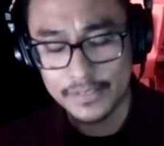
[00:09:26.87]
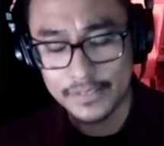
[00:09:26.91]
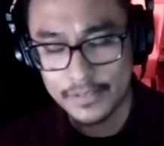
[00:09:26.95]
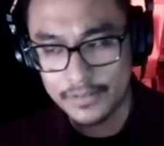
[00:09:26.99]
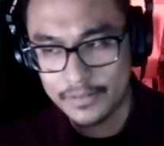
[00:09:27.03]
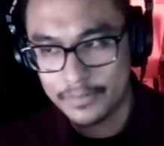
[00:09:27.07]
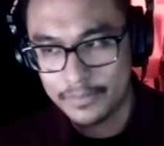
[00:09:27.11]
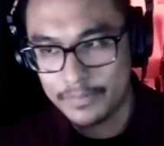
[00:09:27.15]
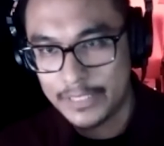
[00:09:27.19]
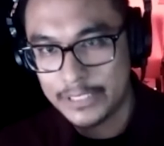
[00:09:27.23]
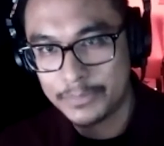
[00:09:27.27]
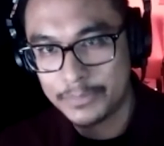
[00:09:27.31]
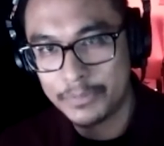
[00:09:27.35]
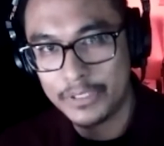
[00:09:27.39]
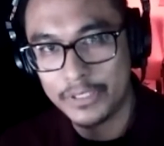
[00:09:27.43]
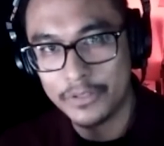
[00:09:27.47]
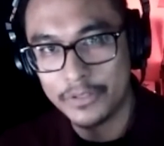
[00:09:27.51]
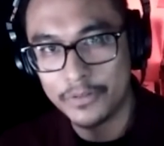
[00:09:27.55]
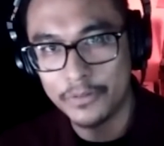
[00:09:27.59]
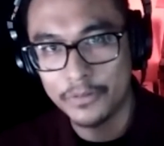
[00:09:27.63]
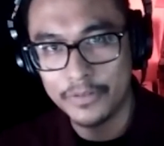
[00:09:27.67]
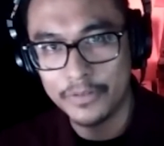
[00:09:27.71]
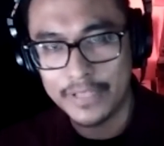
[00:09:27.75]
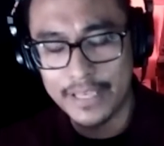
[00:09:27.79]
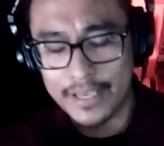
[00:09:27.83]
So that's pretty
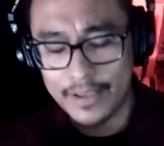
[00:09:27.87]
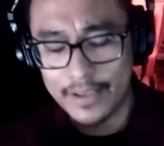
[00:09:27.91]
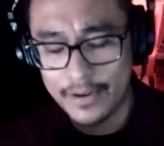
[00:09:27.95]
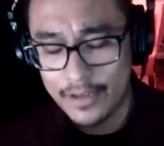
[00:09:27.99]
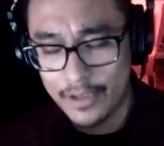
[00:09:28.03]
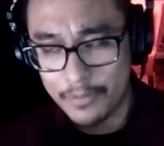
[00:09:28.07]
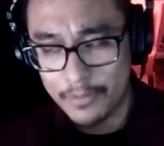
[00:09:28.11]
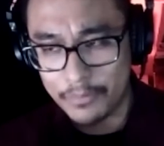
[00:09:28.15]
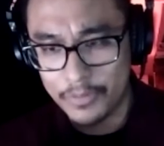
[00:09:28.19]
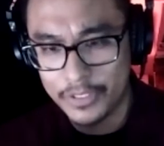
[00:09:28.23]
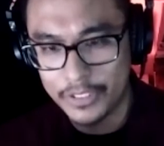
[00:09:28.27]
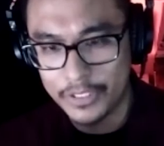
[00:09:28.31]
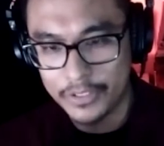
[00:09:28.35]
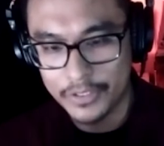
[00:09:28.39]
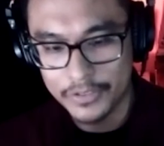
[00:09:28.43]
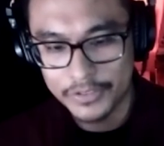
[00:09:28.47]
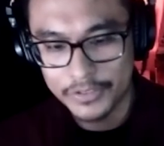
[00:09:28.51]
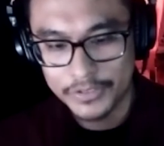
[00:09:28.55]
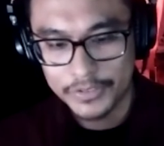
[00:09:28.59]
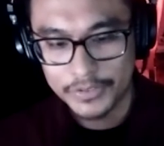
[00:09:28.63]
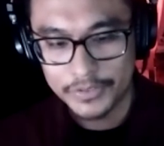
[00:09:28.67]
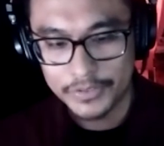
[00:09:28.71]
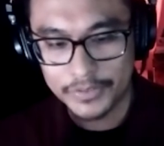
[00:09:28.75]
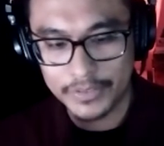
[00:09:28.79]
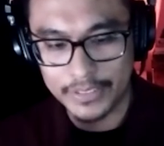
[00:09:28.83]
cool that I'm really
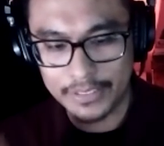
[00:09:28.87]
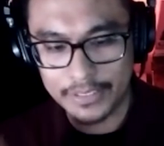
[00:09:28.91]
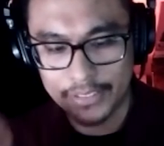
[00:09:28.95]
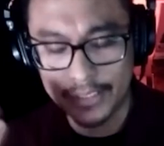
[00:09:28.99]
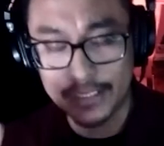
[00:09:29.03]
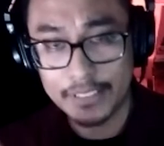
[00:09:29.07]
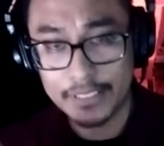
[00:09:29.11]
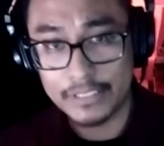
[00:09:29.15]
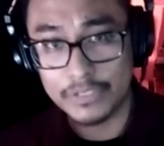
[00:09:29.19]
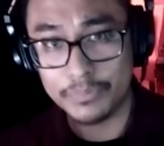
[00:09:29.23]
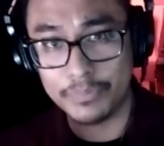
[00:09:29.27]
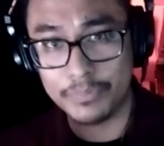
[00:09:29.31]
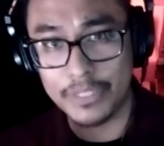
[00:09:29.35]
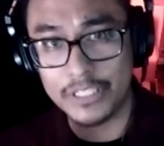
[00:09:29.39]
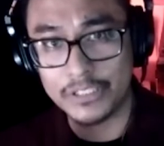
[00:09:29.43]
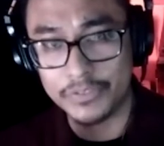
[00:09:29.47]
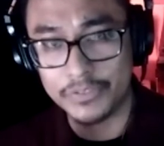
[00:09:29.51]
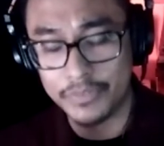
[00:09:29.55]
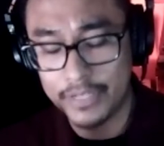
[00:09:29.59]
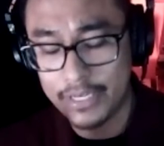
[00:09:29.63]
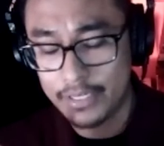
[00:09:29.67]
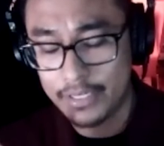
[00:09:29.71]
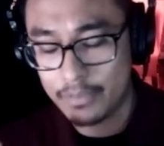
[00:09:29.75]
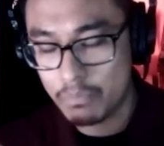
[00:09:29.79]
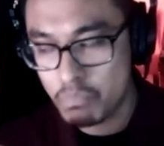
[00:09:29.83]
close to his best
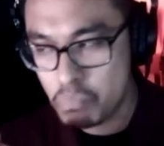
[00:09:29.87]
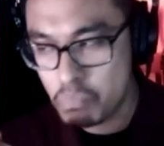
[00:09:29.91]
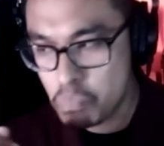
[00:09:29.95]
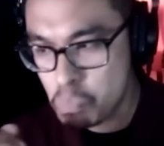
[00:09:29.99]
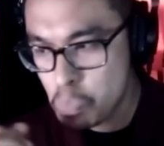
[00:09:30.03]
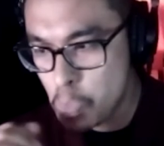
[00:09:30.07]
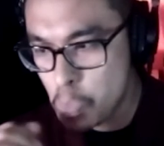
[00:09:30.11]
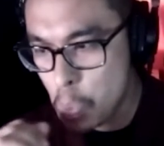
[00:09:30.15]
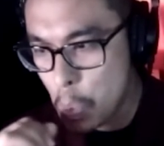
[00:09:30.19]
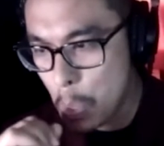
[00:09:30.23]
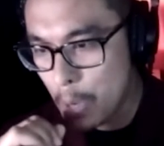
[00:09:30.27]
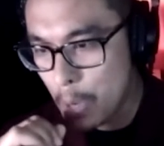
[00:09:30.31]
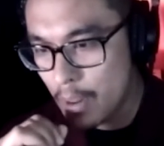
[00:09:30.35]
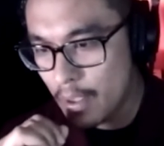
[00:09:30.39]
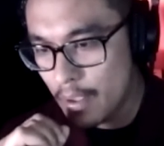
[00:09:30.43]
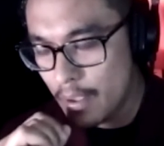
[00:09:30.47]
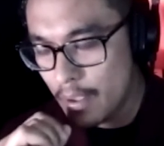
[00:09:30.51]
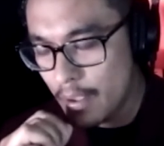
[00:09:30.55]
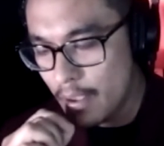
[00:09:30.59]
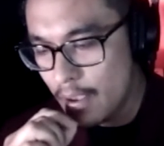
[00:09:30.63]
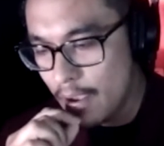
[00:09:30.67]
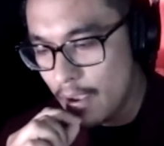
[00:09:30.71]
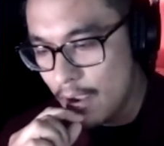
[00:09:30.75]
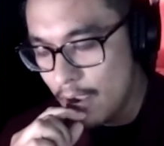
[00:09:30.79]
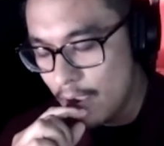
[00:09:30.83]
friend.
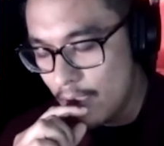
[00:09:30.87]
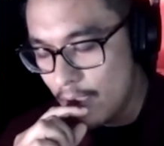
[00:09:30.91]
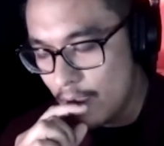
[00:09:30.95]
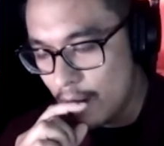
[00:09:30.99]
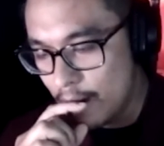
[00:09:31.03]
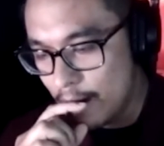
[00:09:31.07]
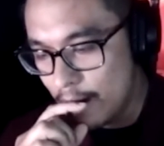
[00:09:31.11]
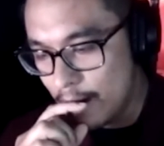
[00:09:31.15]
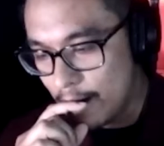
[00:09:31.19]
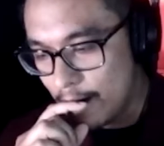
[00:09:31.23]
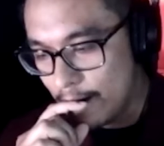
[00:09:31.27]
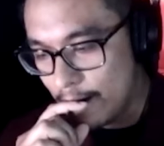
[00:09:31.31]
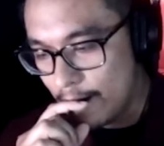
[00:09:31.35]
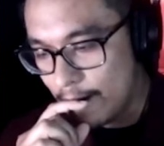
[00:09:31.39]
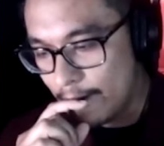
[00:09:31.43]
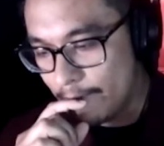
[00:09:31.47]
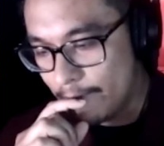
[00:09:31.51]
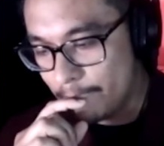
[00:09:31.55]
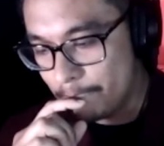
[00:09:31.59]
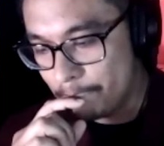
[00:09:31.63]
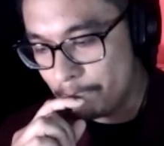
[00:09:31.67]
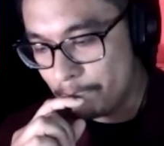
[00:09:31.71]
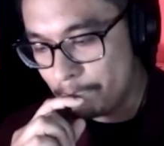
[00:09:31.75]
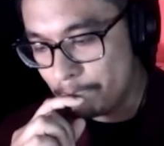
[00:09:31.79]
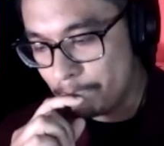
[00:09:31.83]

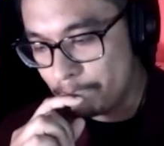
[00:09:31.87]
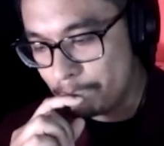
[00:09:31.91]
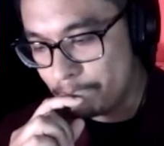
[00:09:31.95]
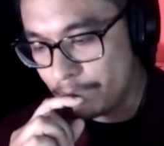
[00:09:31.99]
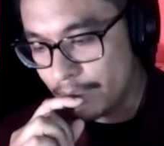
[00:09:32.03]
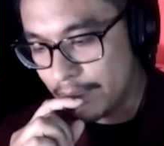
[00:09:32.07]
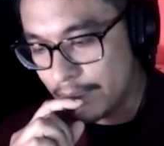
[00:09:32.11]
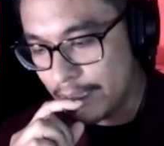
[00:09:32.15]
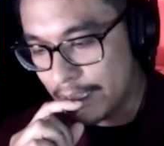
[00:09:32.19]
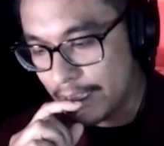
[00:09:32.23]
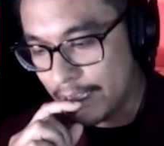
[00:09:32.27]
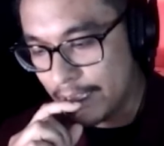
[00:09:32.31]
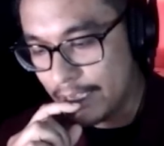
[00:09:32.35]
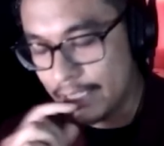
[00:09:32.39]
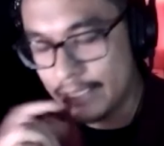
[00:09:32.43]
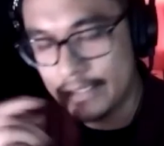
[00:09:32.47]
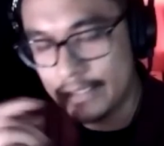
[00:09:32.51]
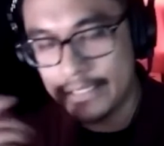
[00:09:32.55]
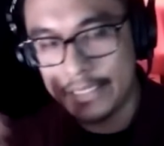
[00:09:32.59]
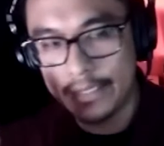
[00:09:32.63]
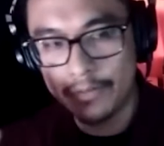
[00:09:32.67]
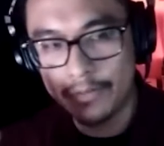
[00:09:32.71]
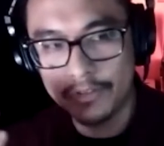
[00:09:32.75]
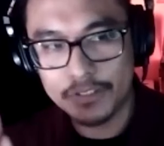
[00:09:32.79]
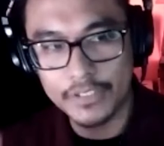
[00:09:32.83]

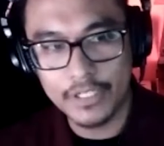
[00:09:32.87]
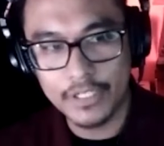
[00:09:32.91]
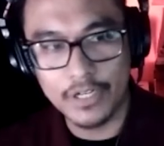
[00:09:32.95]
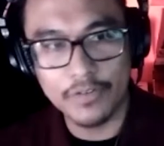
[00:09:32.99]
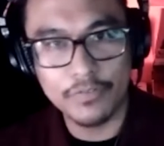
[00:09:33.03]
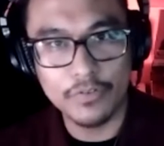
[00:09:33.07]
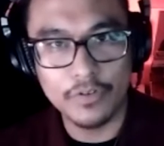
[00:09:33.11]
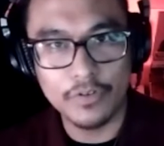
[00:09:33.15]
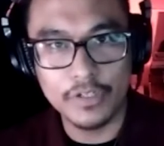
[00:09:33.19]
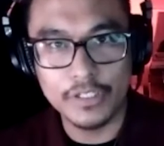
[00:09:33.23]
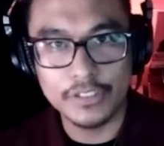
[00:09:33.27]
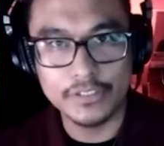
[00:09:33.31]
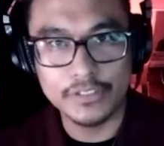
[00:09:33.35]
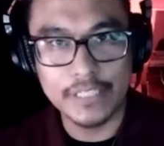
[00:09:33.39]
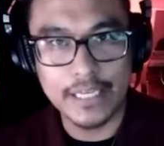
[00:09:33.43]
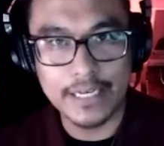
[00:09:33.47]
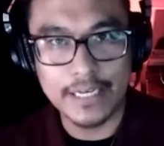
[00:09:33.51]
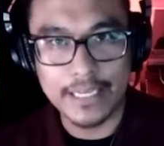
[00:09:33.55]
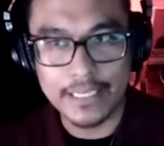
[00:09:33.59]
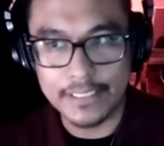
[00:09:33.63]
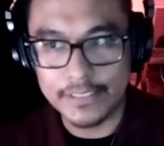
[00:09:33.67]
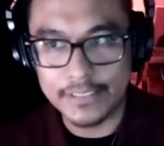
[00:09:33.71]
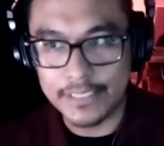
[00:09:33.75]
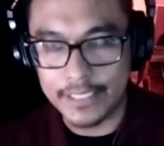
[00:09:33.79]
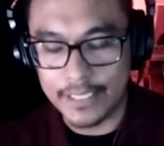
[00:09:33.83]
And he went to the Air Force
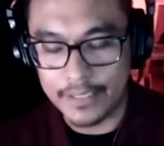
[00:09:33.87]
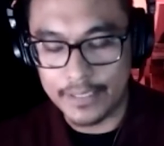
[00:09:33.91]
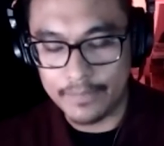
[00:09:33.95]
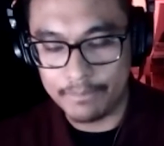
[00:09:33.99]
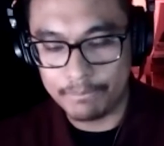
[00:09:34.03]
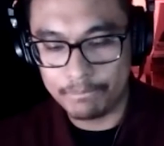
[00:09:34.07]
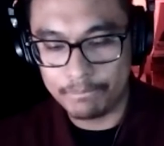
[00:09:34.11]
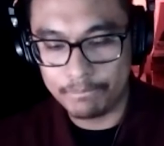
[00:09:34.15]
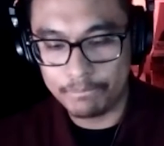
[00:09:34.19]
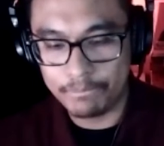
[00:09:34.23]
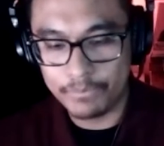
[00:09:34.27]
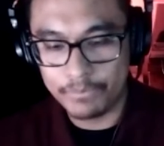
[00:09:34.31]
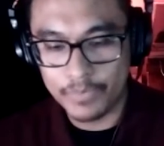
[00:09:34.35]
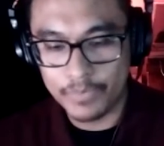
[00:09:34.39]
at 18.